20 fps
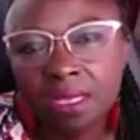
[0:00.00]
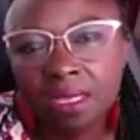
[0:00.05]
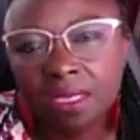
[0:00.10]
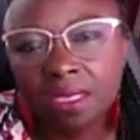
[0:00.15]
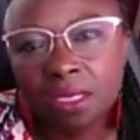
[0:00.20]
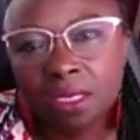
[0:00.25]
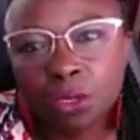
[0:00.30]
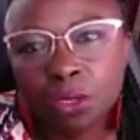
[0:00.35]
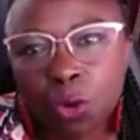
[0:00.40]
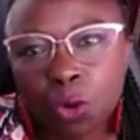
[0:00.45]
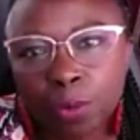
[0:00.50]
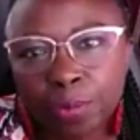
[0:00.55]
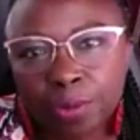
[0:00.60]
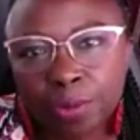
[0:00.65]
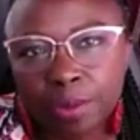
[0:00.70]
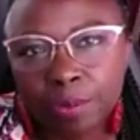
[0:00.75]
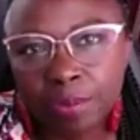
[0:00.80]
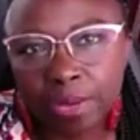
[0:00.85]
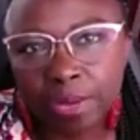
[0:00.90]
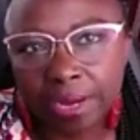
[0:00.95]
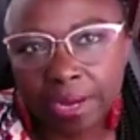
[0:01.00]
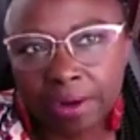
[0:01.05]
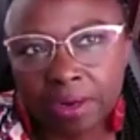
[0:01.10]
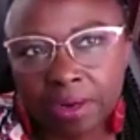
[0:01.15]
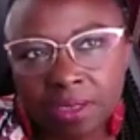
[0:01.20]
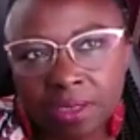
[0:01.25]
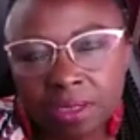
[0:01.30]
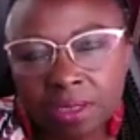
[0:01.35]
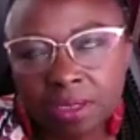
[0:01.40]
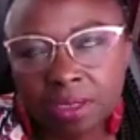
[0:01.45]
In corporate
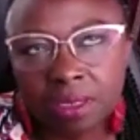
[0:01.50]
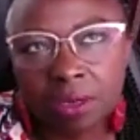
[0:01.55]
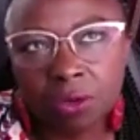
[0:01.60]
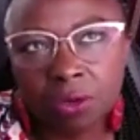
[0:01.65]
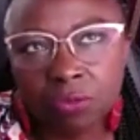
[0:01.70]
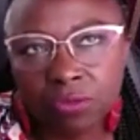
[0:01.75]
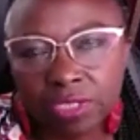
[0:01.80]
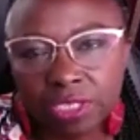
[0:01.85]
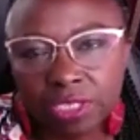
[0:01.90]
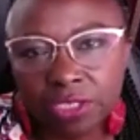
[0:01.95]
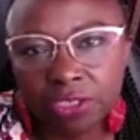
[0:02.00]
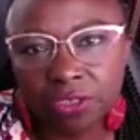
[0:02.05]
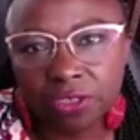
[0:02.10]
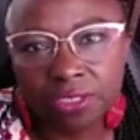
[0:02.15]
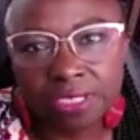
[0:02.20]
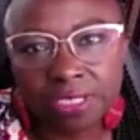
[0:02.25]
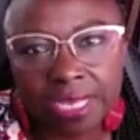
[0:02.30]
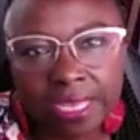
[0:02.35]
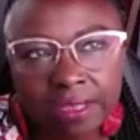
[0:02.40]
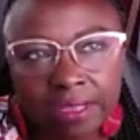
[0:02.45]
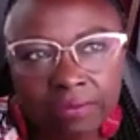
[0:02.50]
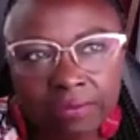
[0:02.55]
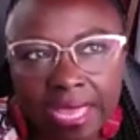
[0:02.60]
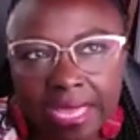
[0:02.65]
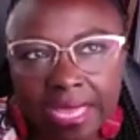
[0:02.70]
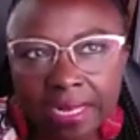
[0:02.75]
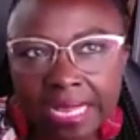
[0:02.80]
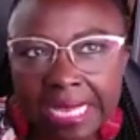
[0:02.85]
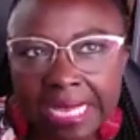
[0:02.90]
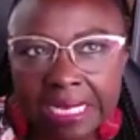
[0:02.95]
America, over the years, I have
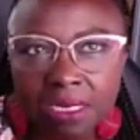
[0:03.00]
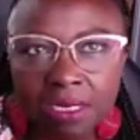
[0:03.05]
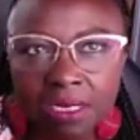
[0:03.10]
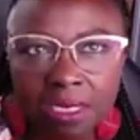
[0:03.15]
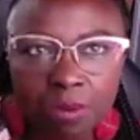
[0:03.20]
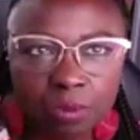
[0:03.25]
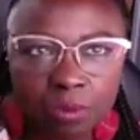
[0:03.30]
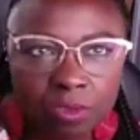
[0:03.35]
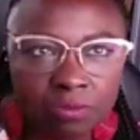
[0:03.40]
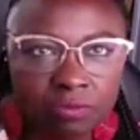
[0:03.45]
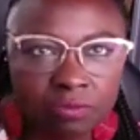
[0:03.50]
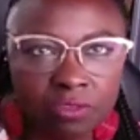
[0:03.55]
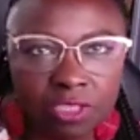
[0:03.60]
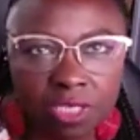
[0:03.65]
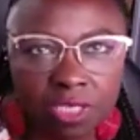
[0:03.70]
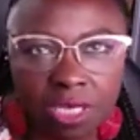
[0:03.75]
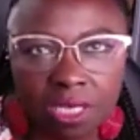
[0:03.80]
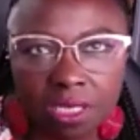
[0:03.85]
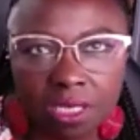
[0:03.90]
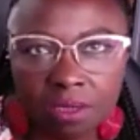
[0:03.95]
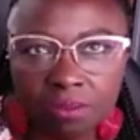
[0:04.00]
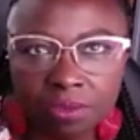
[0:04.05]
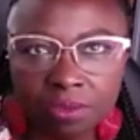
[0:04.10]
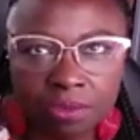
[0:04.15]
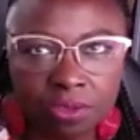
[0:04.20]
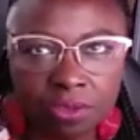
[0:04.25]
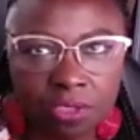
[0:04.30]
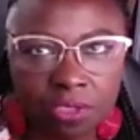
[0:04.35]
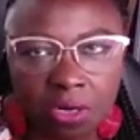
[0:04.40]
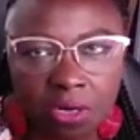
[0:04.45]
had a number of jobs,
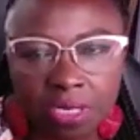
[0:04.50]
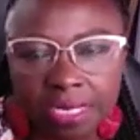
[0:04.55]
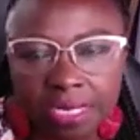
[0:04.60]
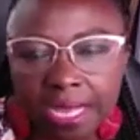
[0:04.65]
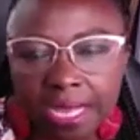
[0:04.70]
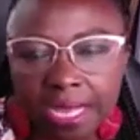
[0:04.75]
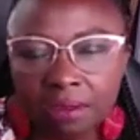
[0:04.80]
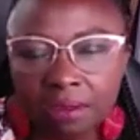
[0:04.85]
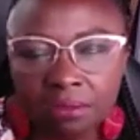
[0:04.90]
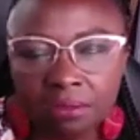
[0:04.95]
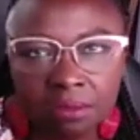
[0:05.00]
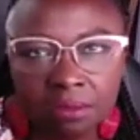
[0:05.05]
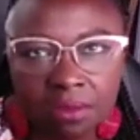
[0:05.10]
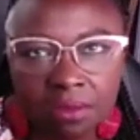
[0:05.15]
starting out